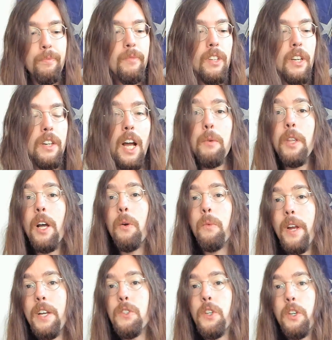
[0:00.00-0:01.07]
Not without
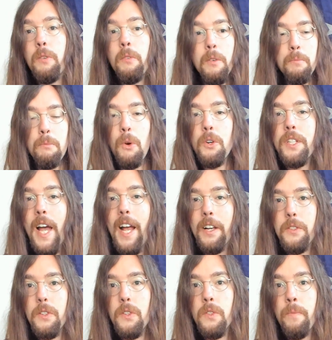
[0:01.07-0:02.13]
raising more
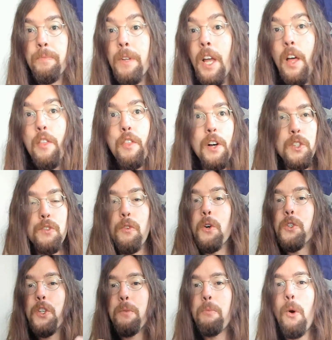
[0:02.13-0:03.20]
taxes, thus
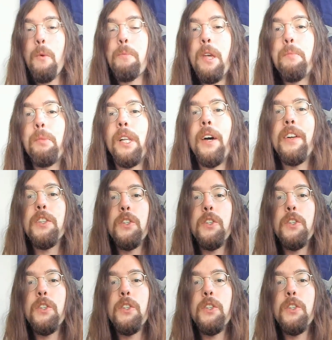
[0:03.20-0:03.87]
forcing more people out.